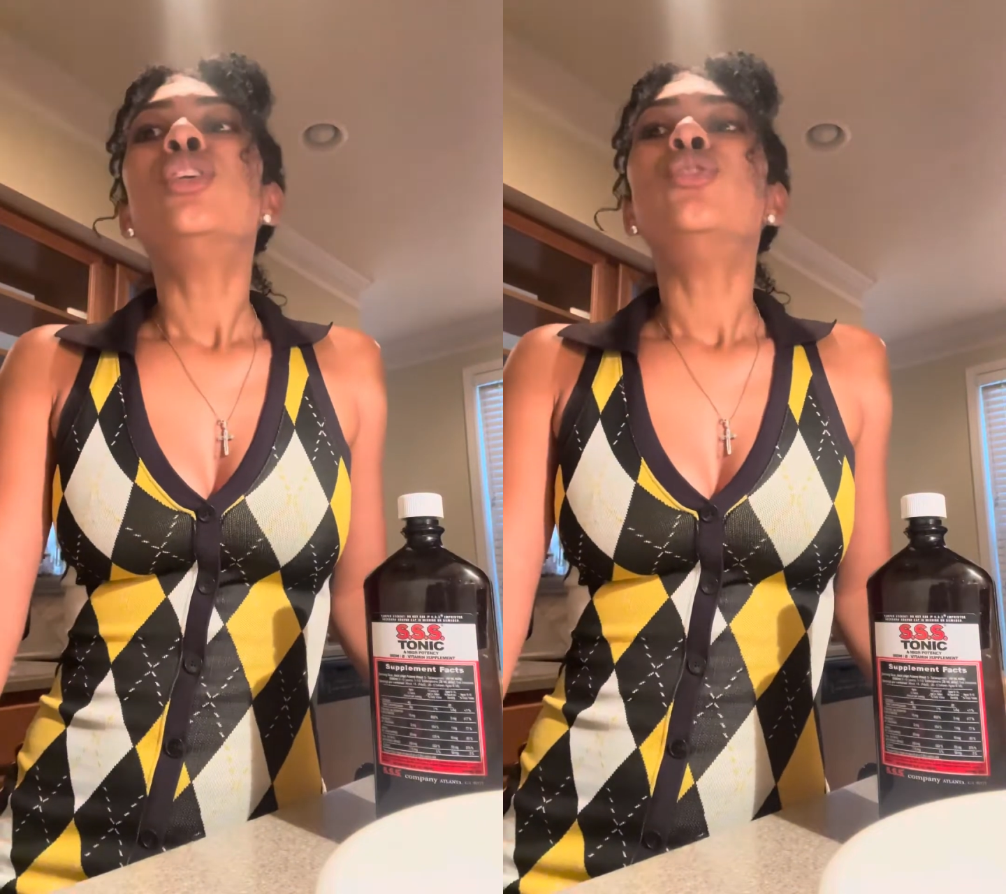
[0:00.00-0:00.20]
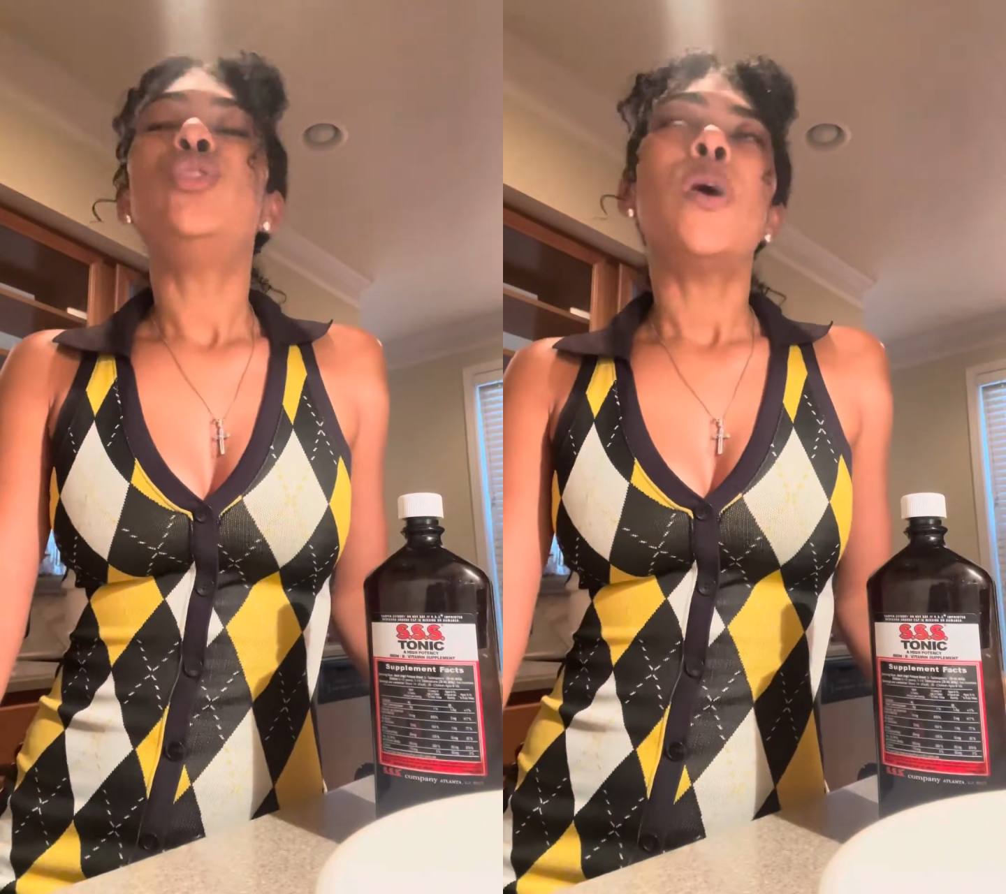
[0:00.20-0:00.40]

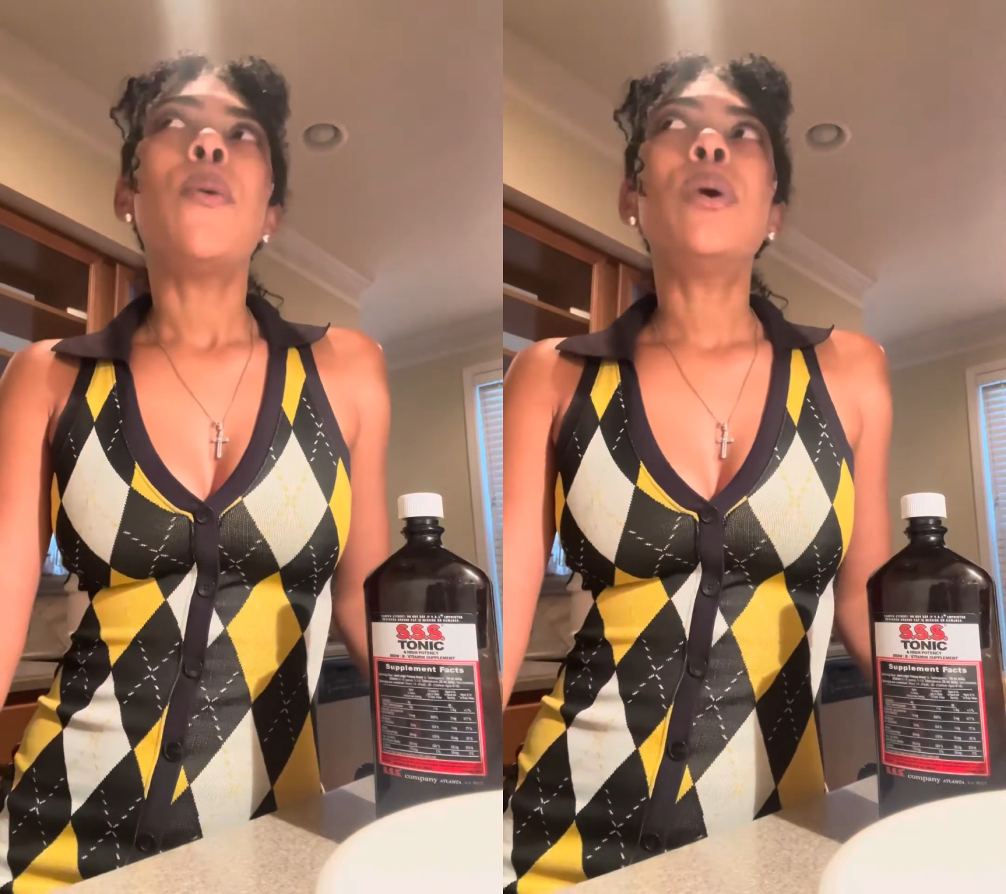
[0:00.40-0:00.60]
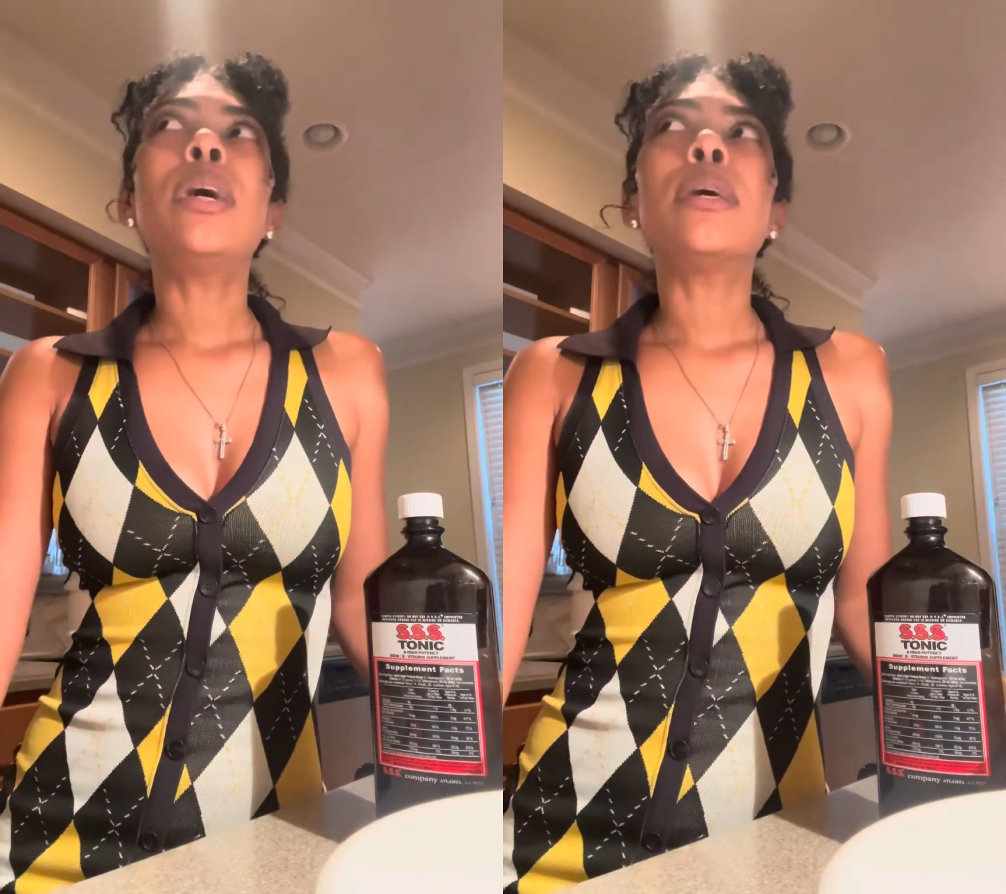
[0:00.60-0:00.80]
do I
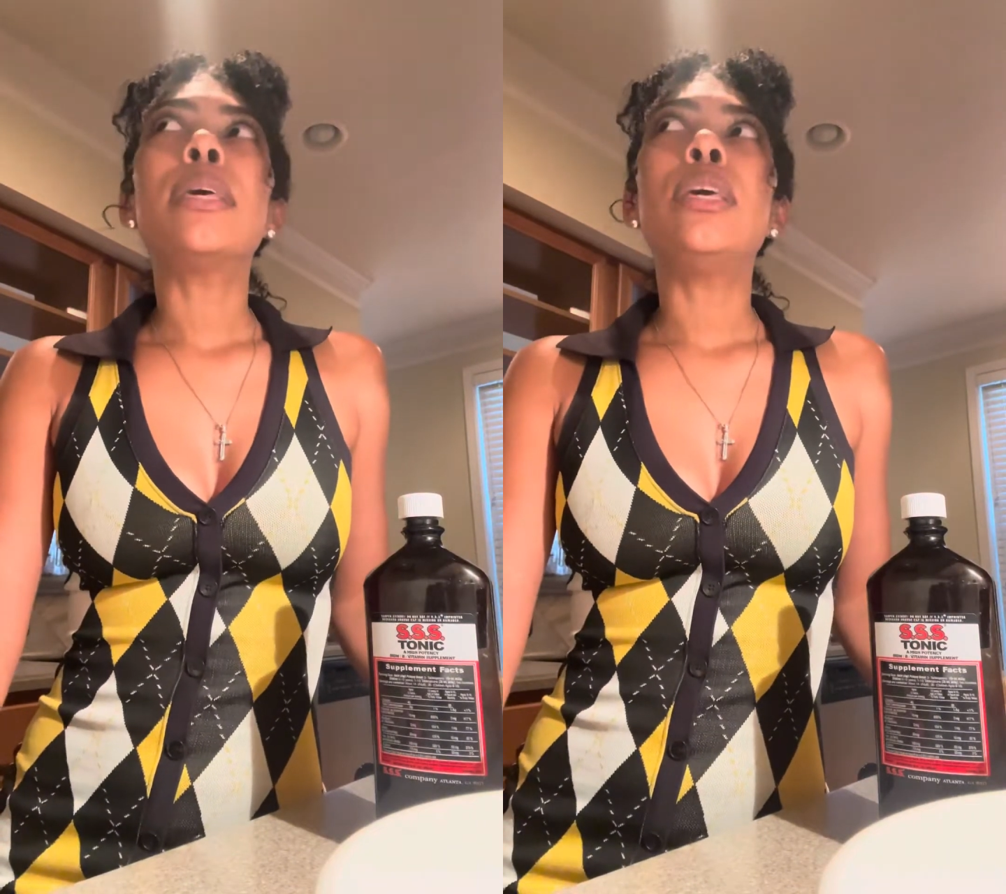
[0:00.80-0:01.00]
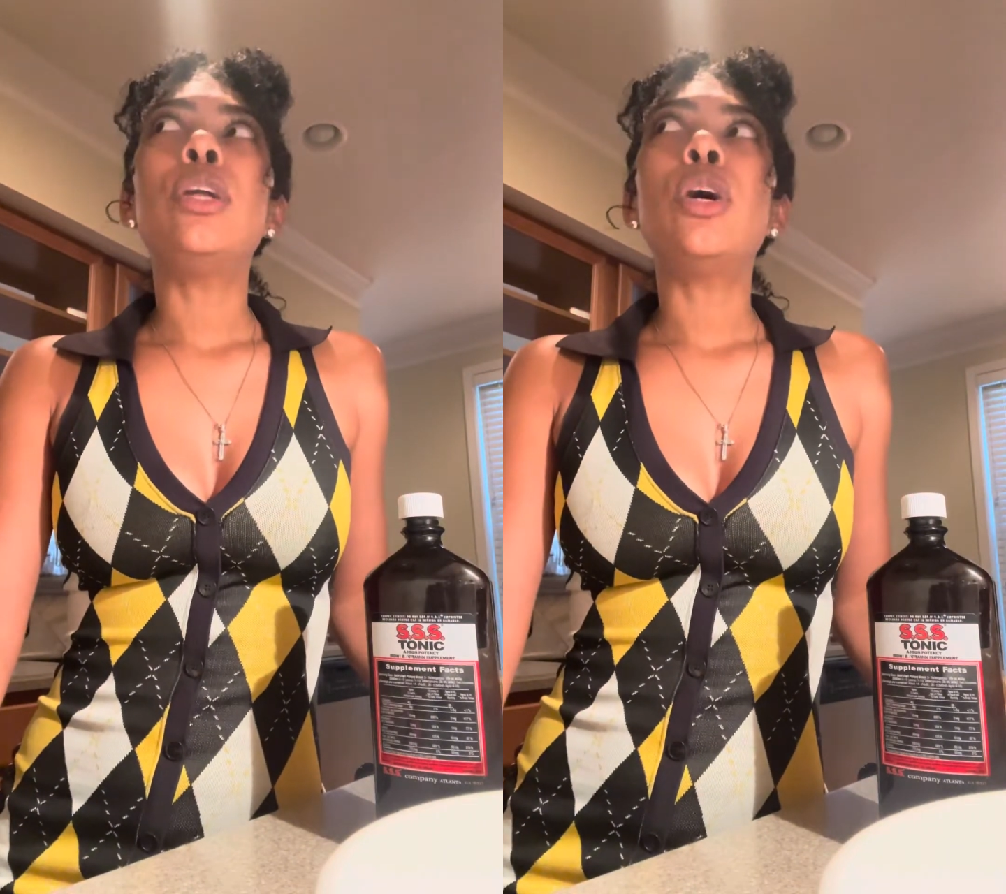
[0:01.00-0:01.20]
want to,
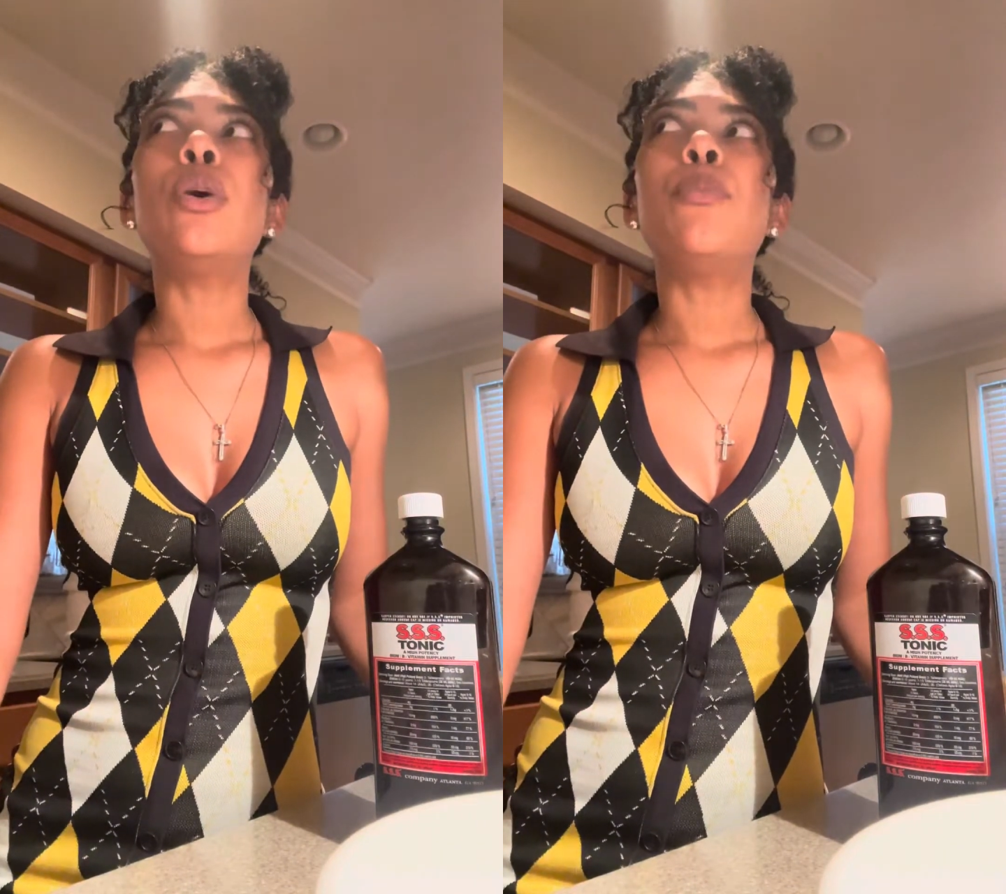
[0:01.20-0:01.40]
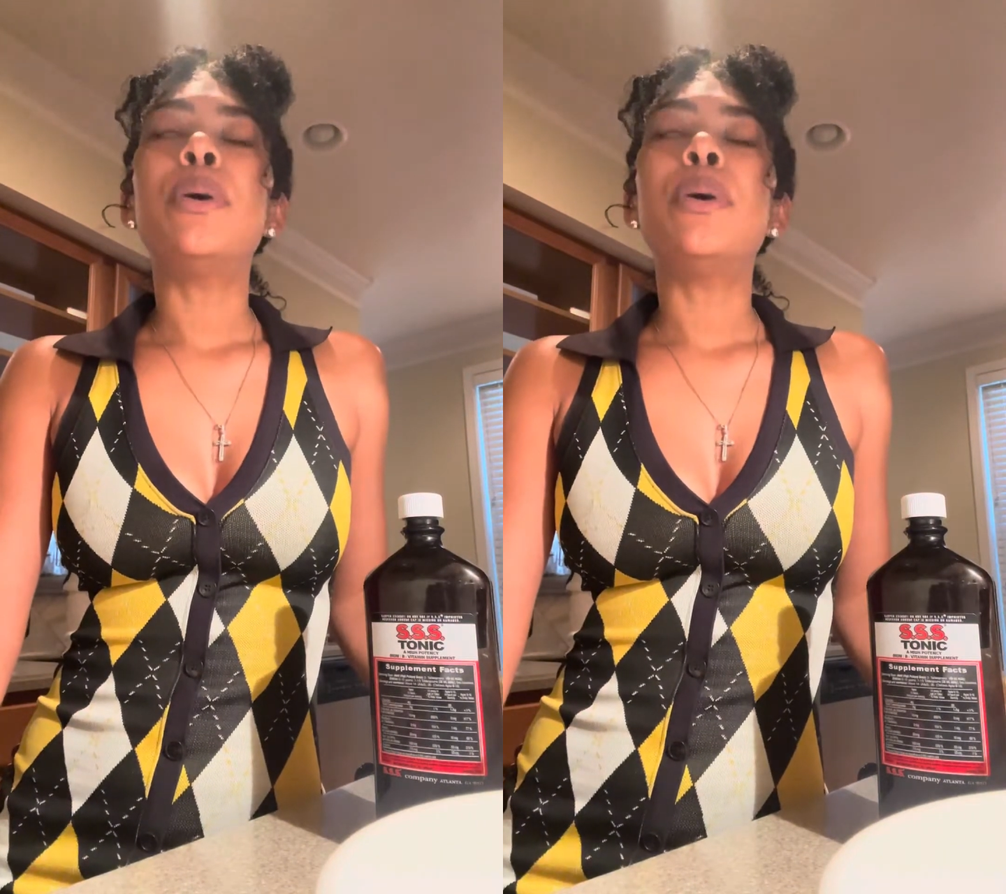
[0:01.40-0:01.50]
you know,